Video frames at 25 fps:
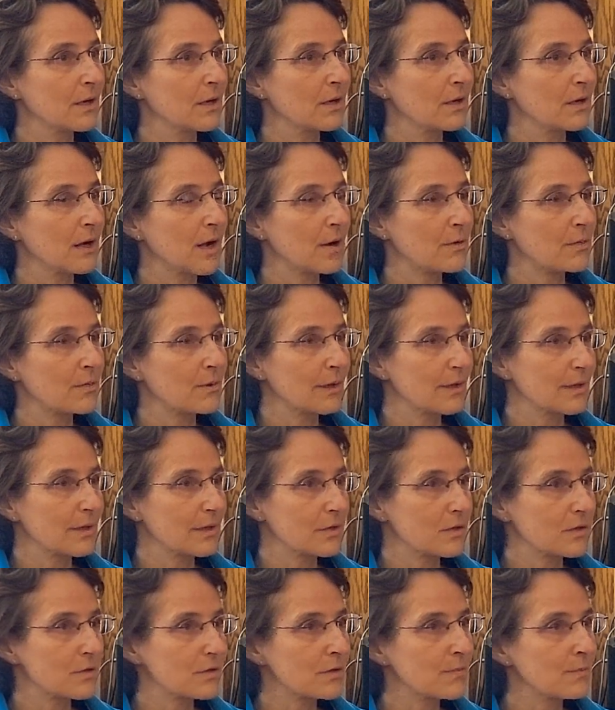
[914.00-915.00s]
Our
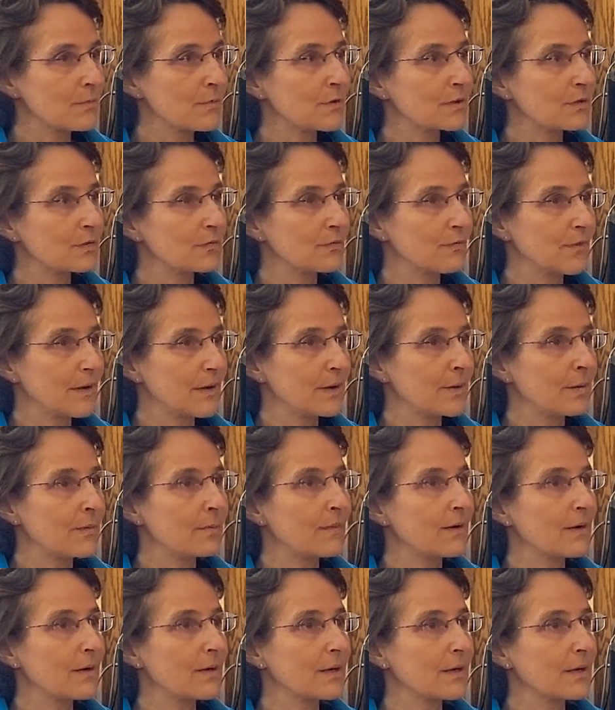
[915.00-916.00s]
relationship was very,
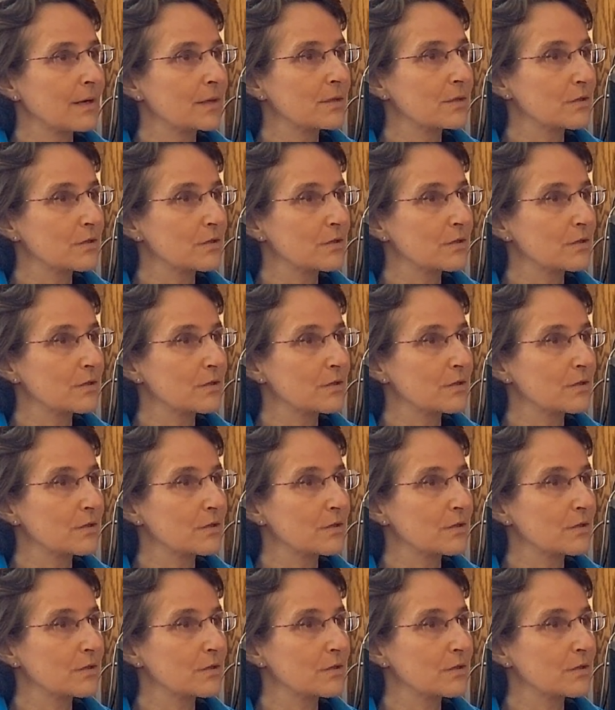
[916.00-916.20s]
very